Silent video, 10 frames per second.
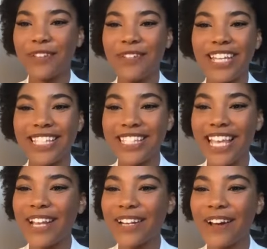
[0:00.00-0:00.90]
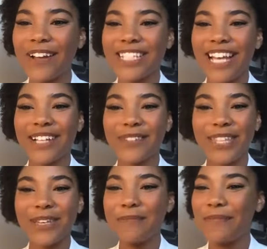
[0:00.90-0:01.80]
that we can stay in contact with
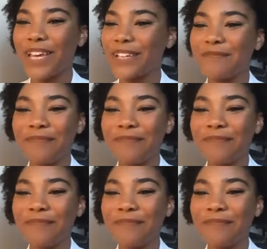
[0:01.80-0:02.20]
them, but